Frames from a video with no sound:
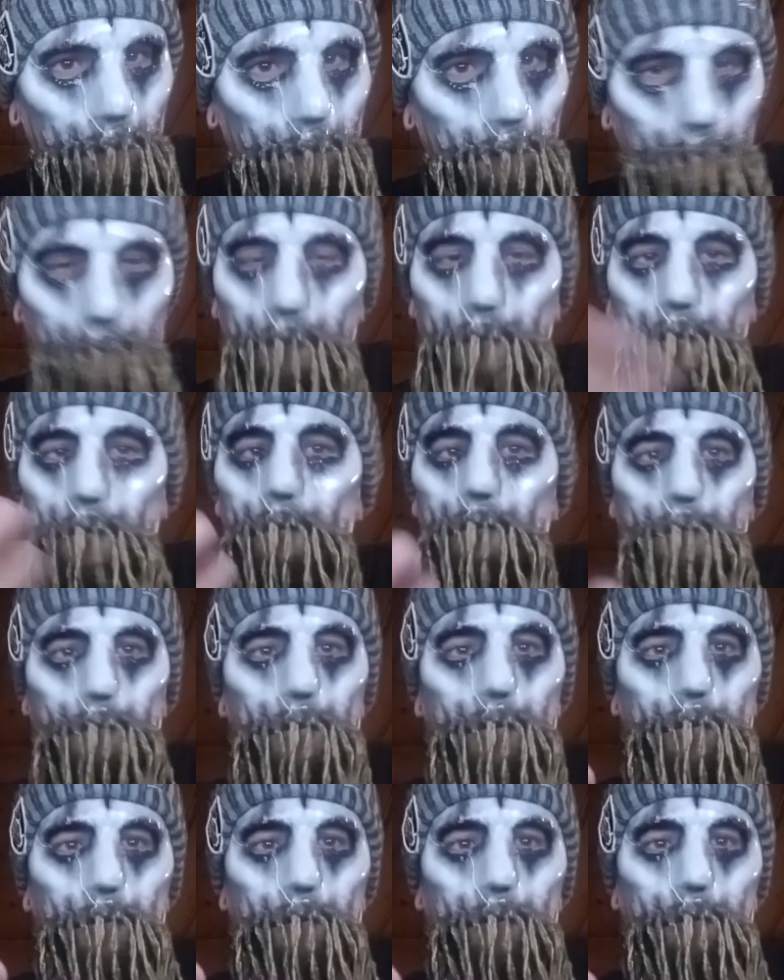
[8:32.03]
You should just
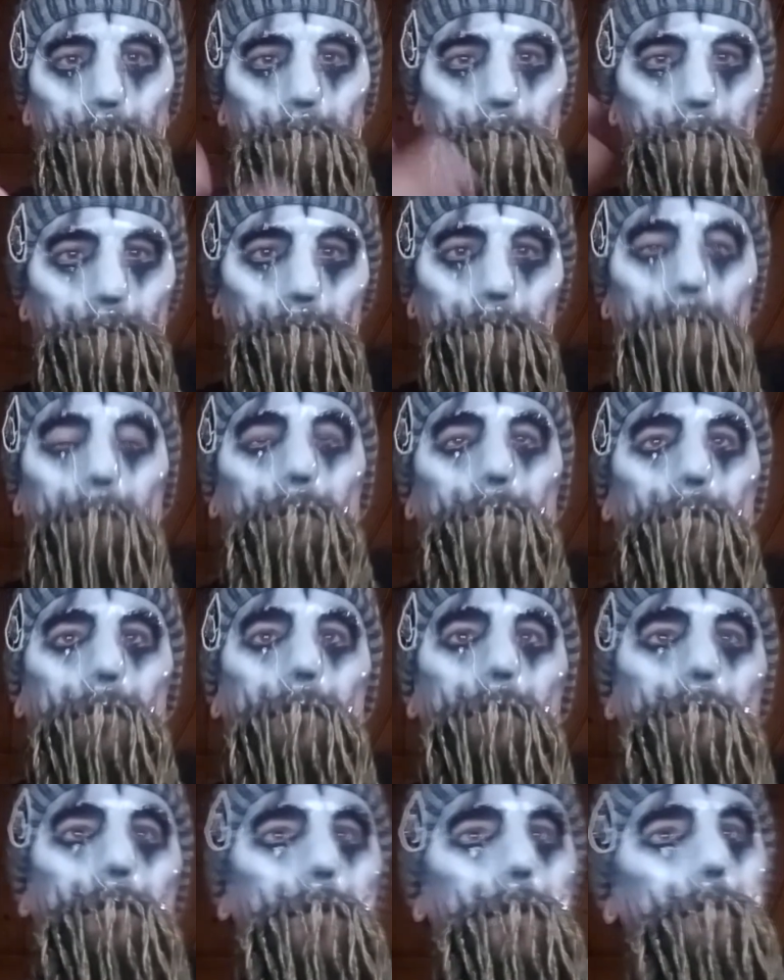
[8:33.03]
know. It's kind
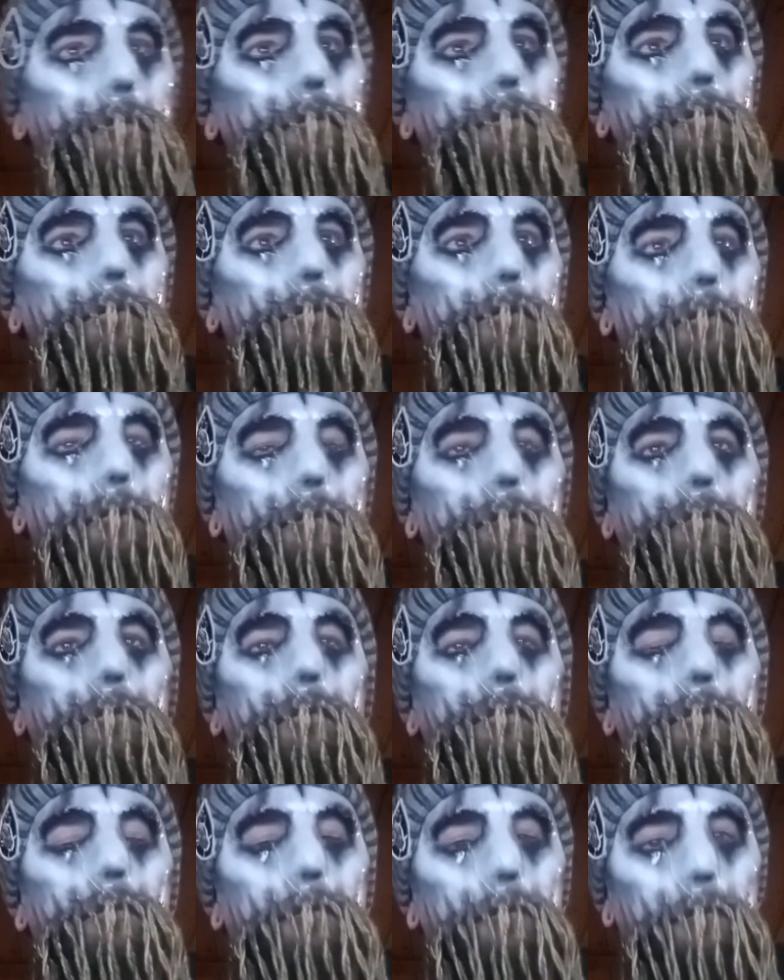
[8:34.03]
of common sense,
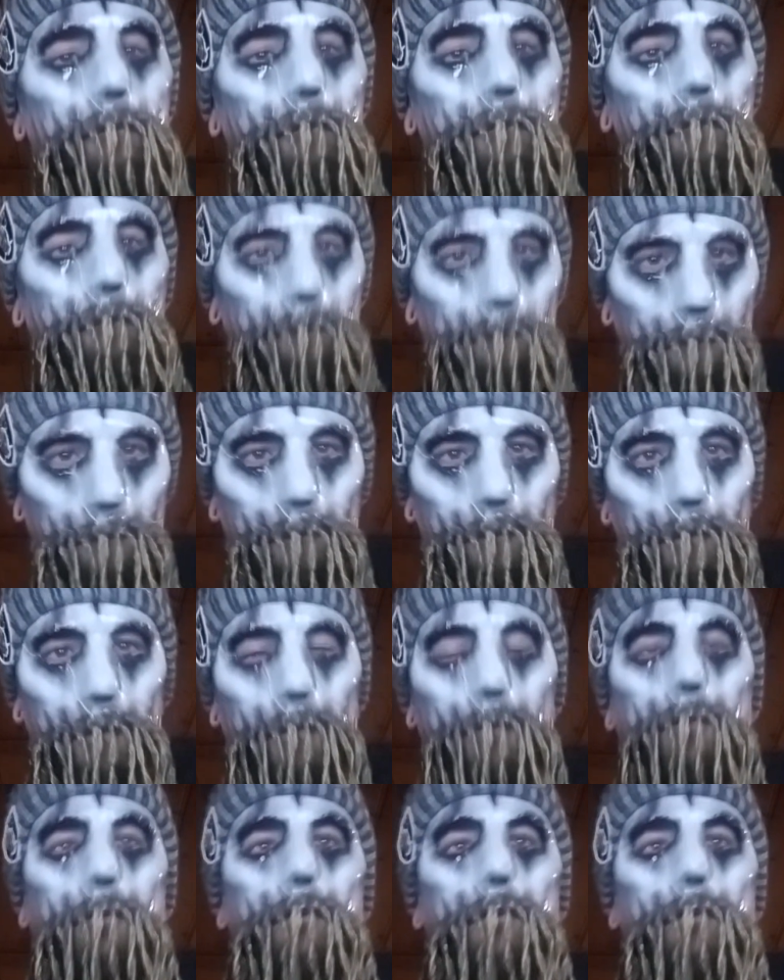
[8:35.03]
but it's okay.